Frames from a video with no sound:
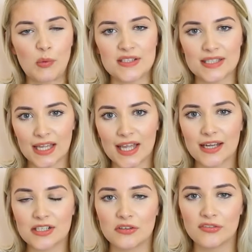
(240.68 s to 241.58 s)
once
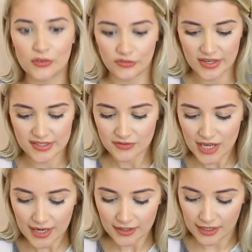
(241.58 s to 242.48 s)
again, doing a full face of
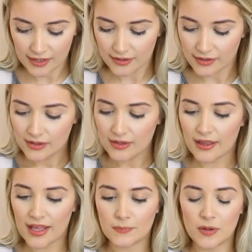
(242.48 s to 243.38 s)
Technic.
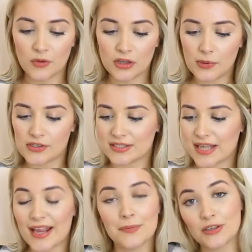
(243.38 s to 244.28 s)
And one of the products
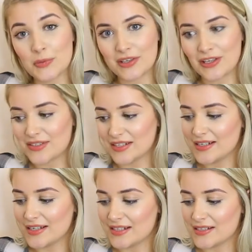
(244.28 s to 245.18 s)
that I am gonna be
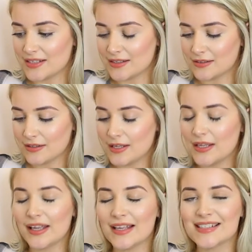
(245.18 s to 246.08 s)
using is
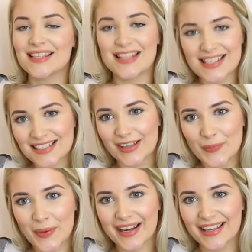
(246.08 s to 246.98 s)
this
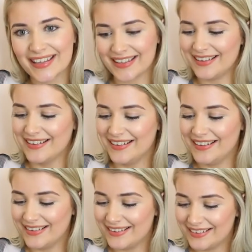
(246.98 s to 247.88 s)
little bag here.
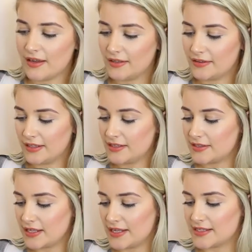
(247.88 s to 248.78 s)
And this
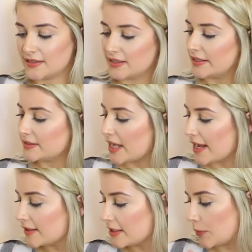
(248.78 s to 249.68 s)
is the
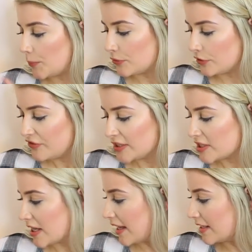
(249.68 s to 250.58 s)
Technic Pro
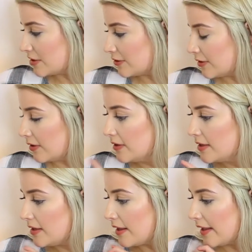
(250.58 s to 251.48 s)
Finish Eyeshadow.
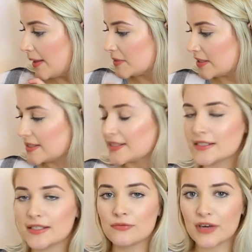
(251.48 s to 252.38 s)
So this is
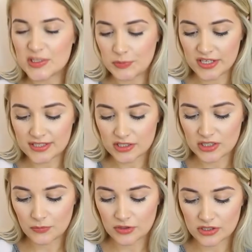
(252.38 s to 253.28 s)
the raspberry
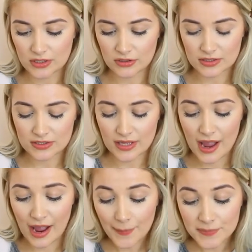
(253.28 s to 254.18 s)
edition, which looks
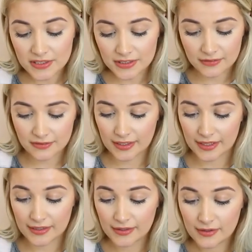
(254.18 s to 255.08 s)

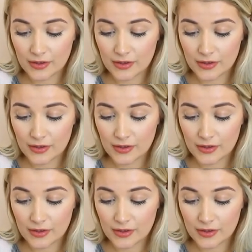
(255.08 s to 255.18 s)
absolutely